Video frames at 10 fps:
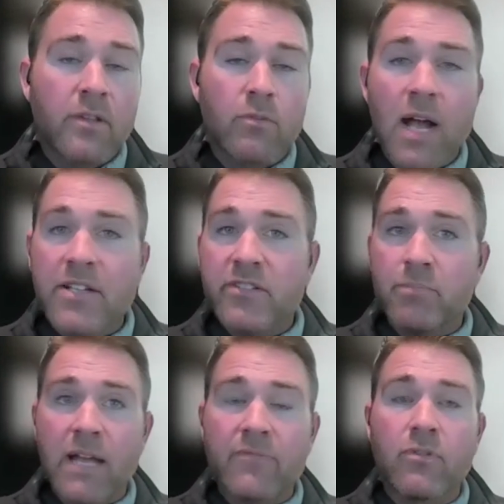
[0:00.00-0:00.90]
The
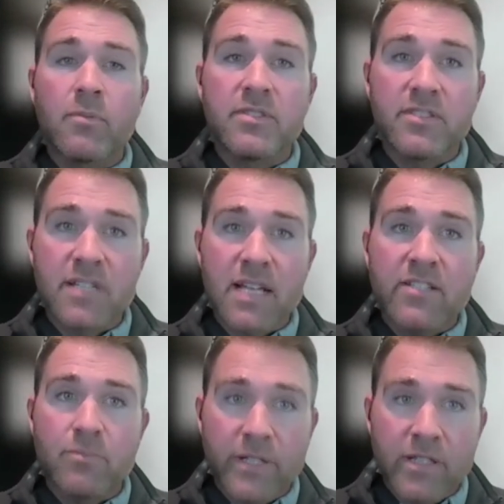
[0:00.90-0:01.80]
RiaGev platform is
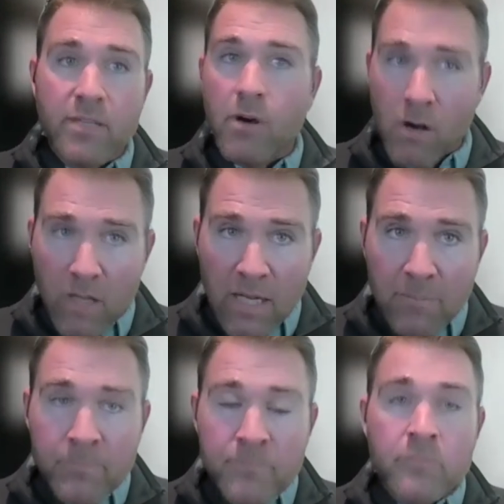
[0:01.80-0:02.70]
designed to bring them all
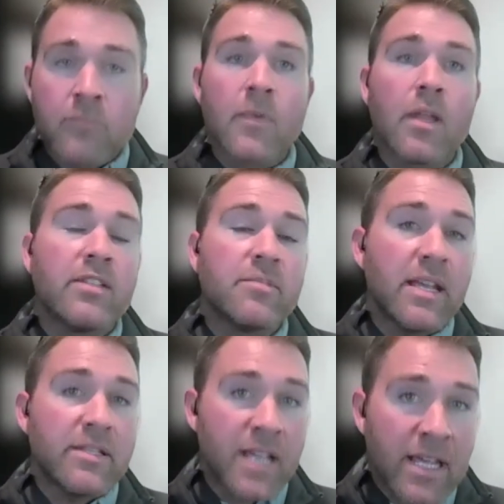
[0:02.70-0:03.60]
up and to
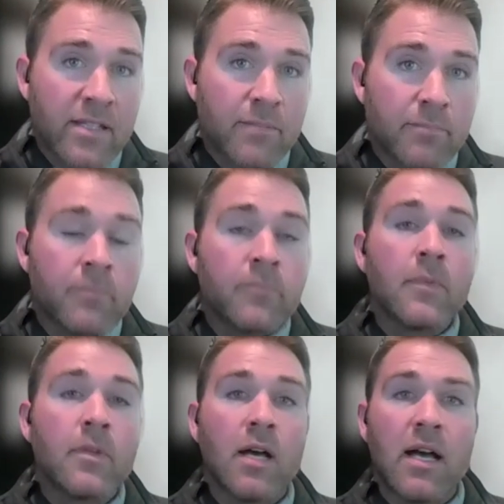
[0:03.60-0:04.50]
maintain them
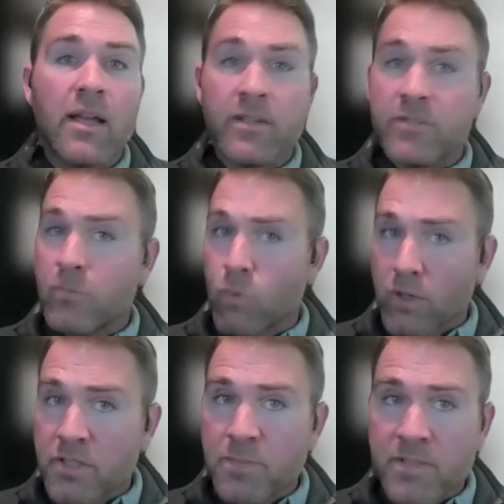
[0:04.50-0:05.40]
and to
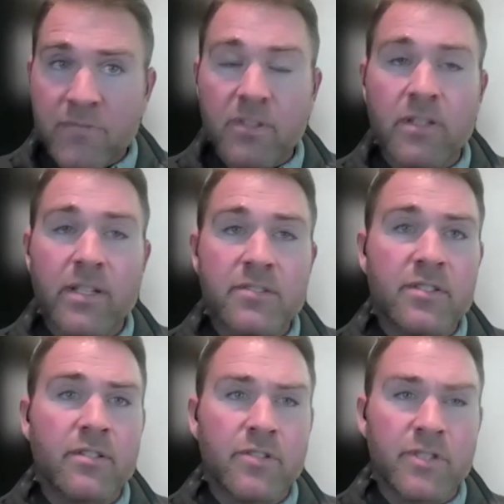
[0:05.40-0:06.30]
work specifically and
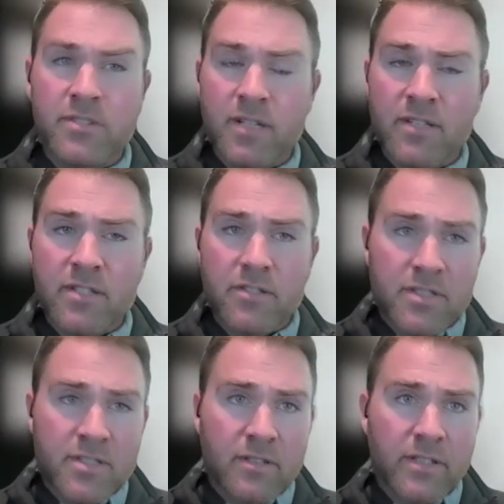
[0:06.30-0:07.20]

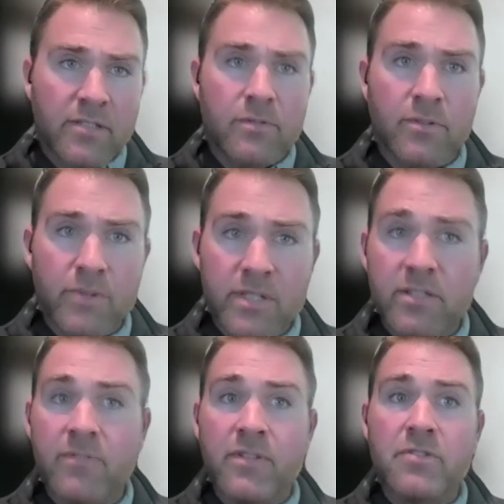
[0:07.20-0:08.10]
synergistically to increase
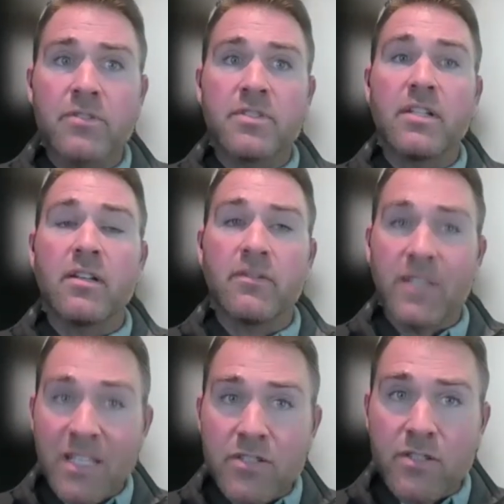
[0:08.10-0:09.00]
the efficiency of
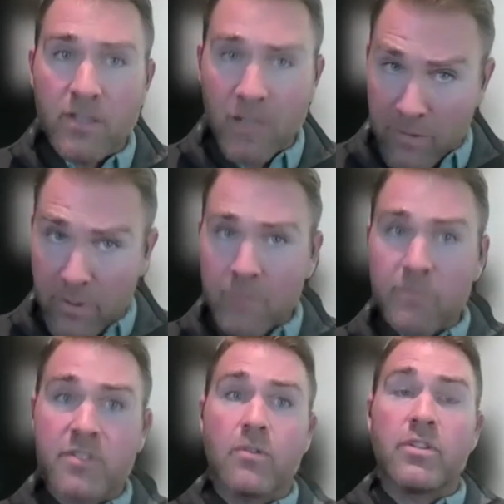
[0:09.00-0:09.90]
each other.
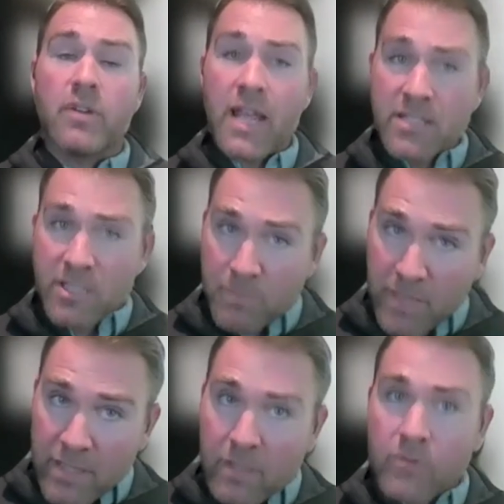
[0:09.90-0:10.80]
So your
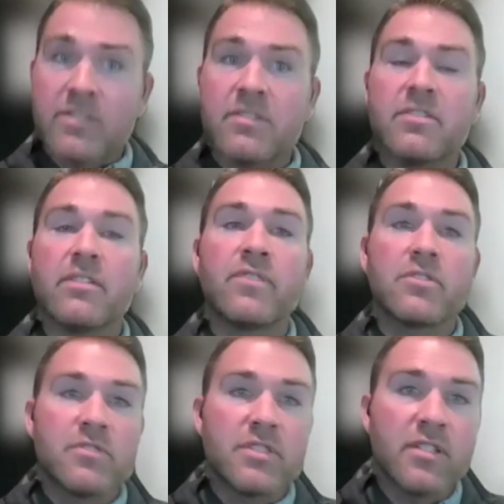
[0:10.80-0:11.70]
ATP increases the
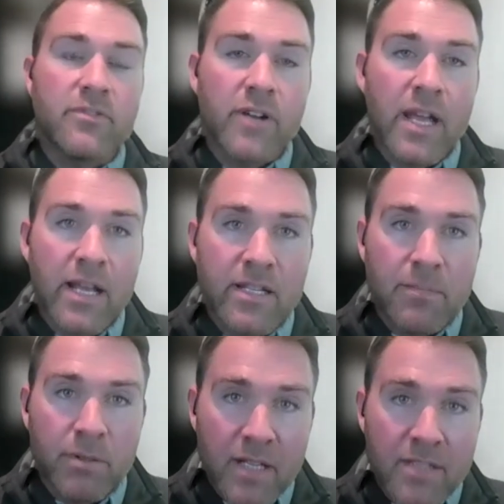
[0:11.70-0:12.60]
efficiency of your NAD+.